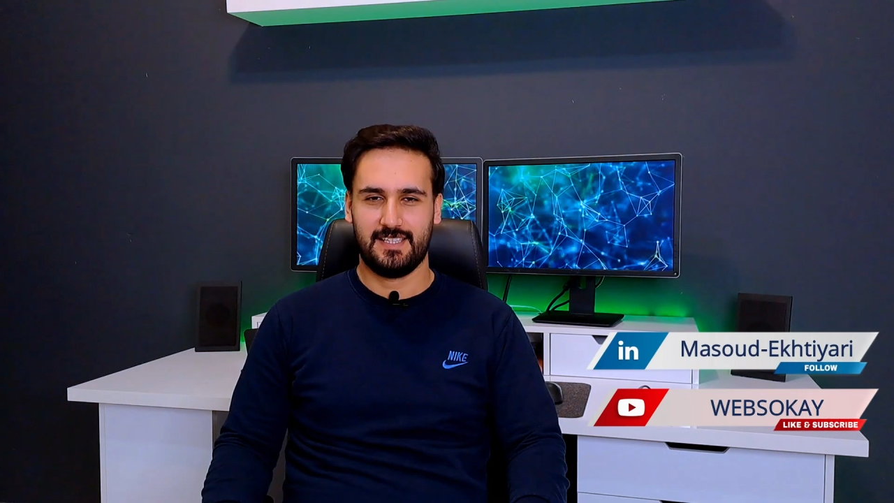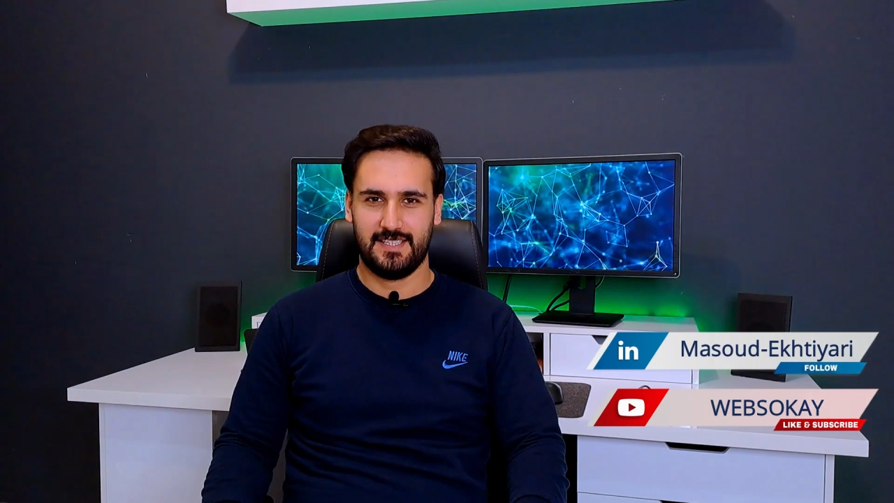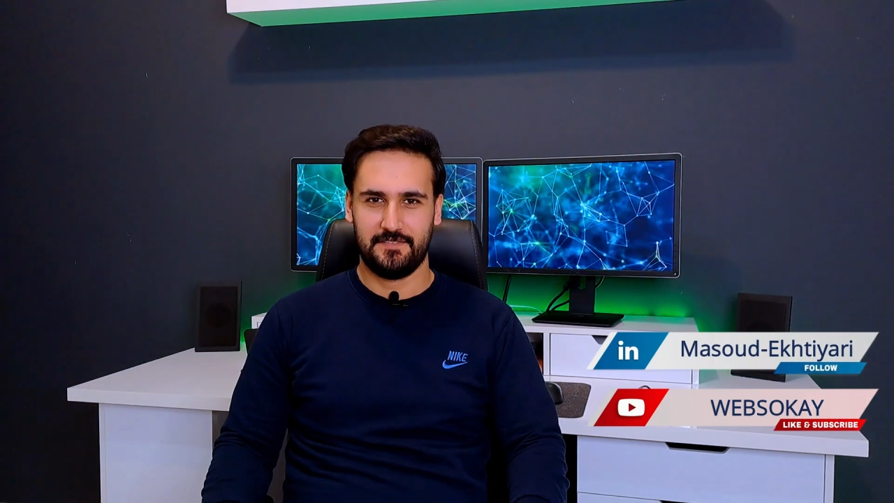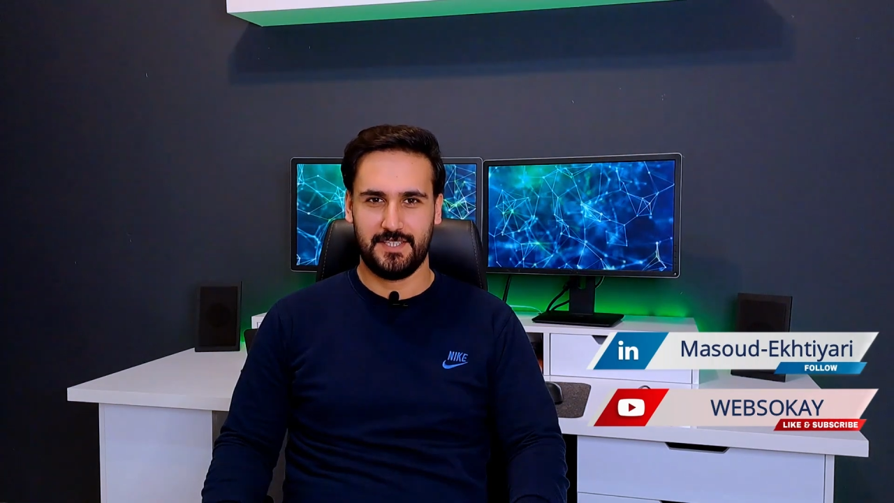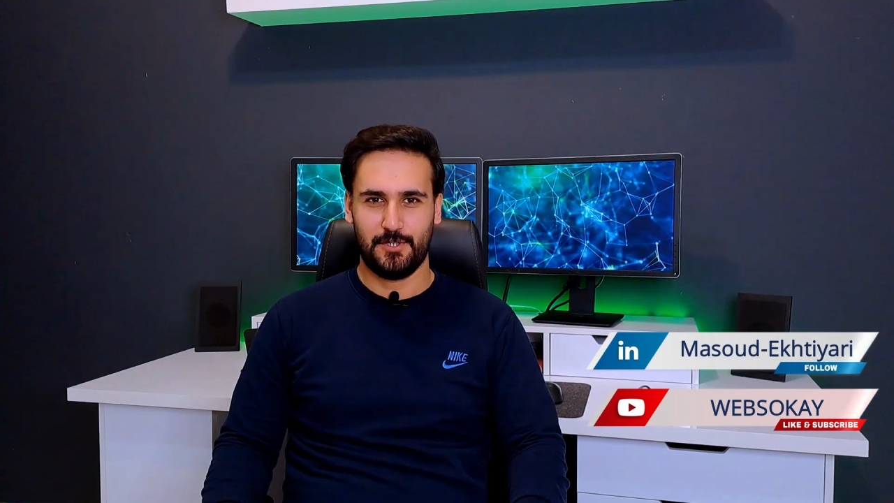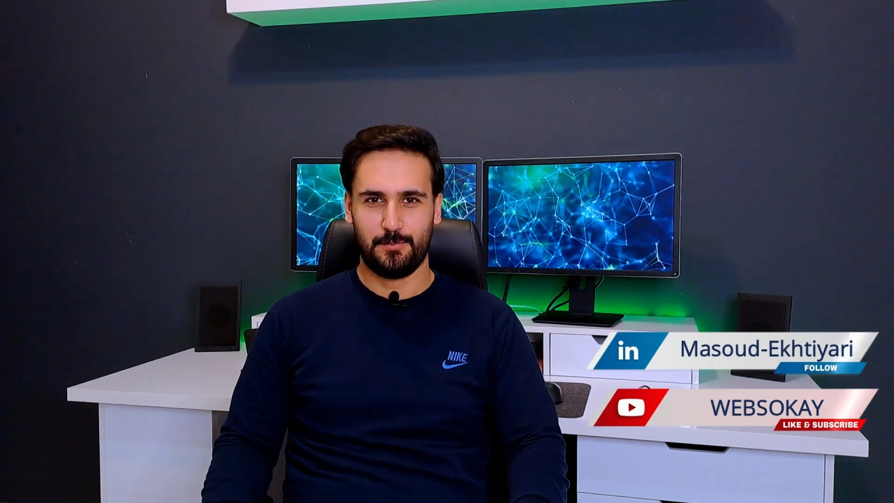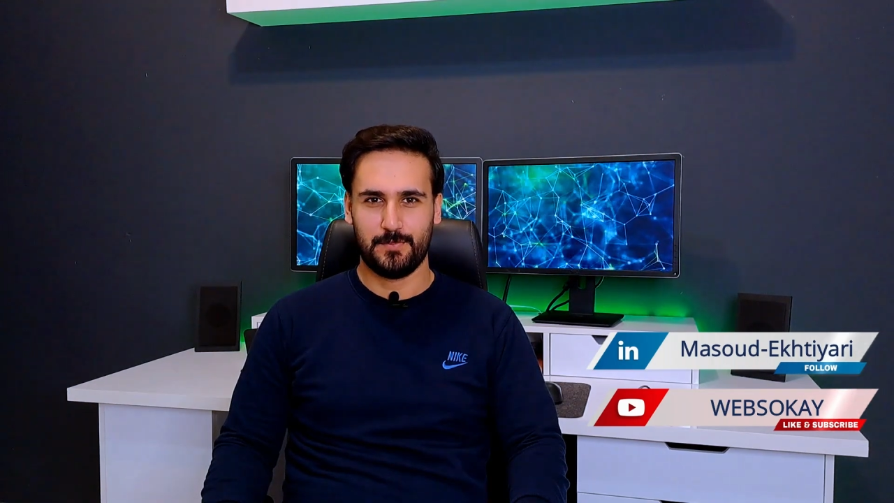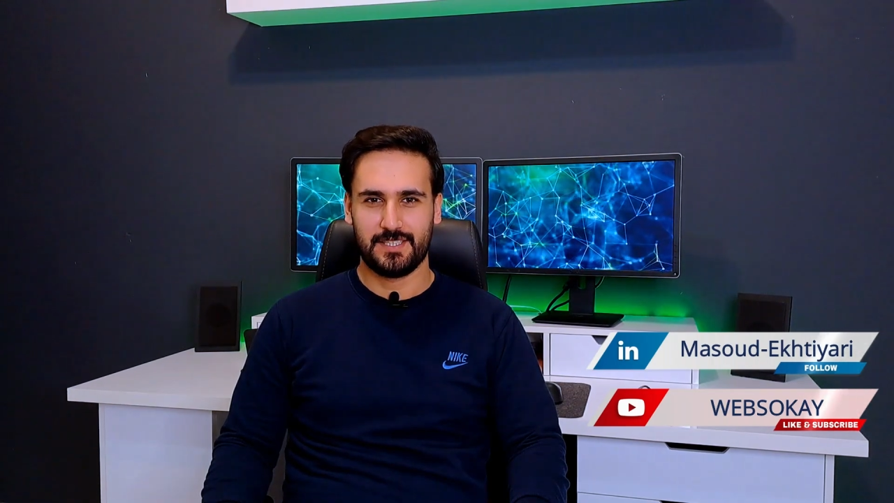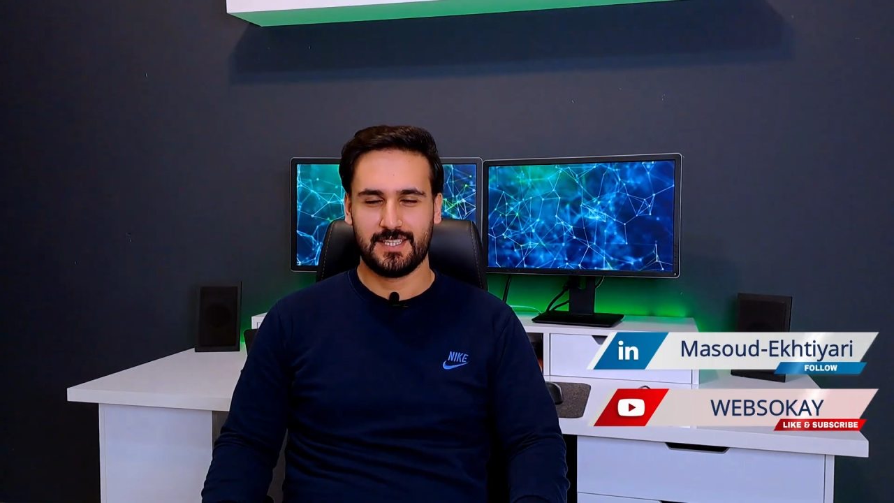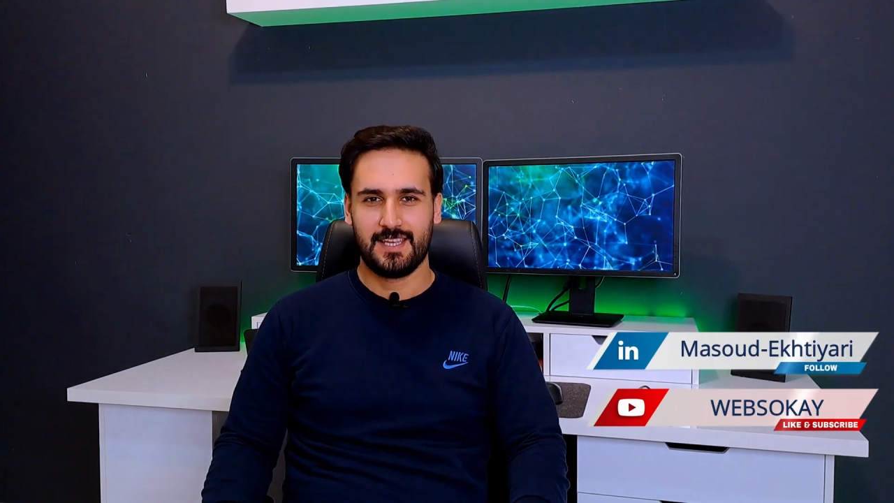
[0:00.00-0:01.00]
and
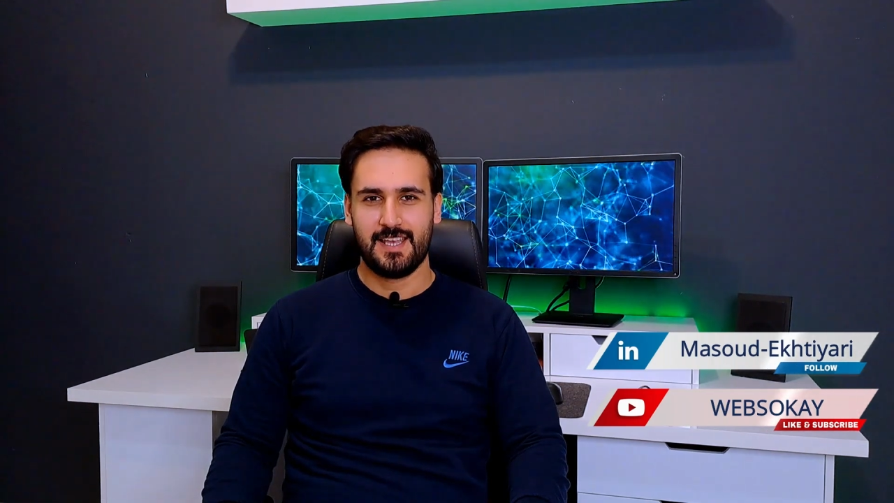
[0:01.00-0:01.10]
development.